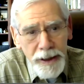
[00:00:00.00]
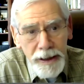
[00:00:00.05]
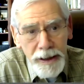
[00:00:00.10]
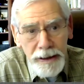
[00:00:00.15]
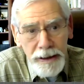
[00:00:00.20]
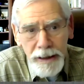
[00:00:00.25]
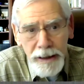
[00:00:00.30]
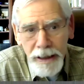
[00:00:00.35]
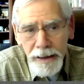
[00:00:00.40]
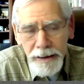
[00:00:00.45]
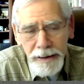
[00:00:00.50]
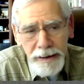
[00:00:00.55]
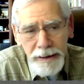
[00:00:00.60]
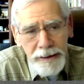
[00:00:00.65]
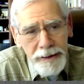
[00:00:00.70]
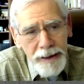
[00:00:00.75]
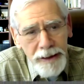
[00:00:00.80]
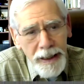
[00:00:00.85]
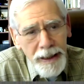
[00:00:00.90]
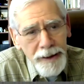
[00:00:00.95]
young
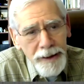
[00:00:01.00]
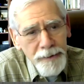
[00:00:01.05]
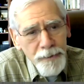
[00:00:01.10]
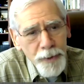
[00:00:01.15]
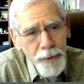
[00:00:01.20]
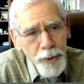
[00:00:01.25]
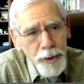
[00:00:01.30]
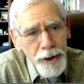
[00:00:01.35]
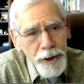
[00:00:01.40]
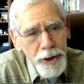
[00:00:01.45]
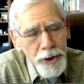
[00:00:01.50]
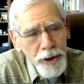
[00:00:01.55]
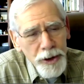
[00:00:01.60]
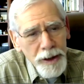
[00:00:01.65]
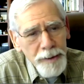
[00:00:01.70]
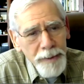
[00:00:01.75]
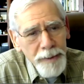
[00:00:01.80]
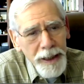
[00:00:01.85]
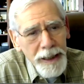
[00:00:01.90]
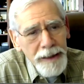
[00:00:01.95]
and foolish
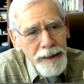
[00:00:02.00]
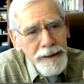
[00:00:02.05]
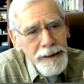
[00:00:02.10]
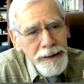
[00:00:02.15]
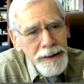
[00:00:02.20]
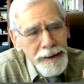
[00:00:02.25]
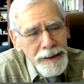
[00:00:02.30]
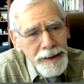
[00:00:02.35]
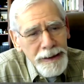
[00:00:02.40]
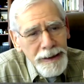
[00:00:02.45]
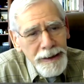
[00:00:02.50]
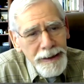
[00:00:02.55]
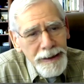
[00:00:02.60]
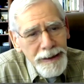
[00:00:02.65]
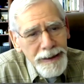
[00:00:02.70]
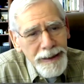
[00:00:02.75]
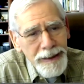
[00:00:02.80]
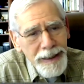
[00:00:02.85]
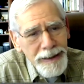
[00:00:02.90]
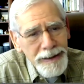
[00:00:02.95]
young man
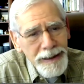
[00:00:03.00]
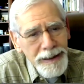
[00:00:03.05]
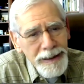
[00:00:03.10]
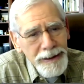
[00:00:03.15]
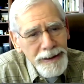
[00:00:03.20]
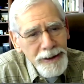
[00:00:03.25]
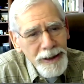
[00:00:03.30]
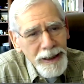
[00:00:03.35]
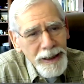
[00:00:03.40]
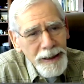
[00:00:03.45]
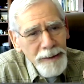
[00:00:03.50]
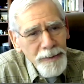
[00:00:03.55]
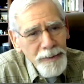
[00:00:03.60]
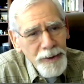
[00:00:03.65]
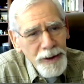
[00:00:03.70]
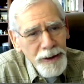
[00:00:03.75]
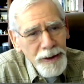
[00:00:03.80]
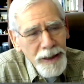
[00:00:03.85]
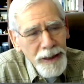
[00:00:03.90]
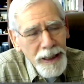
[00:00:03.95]
at that time,
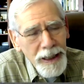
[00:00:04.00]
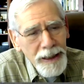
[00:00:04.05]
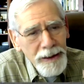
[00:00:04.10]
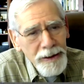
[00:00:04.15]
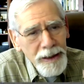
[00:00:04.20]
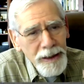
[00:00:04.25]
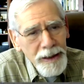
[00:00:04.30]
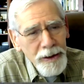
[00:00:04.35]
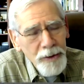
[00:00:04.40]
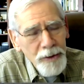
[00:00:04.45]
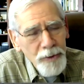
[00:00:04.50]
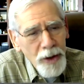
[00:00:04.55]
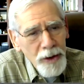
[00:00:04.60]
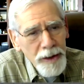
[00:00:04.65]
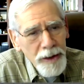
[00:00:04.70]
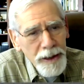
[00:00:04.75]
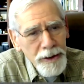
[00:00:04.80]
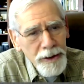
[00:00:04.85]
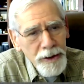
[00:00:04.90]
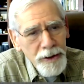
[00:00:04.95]
and then
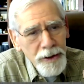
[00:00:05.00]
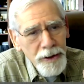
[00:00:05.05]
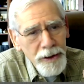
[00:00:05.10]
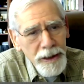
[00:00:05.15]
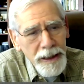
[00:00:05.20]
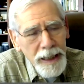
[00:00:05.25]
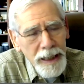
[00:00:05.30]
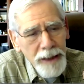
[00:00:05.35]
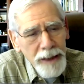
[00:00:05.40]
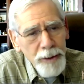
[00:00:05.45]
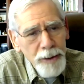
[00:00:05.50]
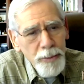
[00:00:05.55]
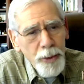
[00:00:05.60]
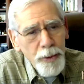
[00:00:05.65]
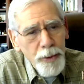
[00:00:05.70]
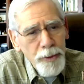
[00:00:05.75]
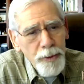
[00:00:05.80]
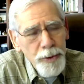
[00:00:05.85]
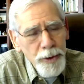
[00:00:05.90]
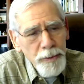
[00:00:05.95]
elected to the County
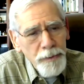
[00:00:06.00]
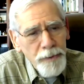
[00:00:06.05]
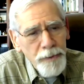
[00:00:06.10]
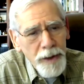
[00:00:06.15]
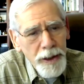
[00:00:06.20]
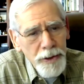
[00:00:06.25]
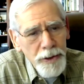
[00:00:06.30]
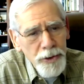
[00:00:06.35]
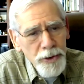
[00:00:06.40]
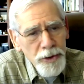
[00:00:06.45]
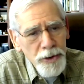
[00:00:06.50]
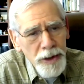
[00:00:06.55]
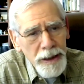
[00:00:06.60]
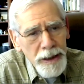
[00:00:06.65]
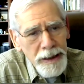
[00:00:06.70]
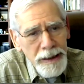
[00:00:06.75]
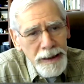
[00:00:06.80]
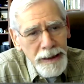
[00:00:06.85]
Board of Supervisors.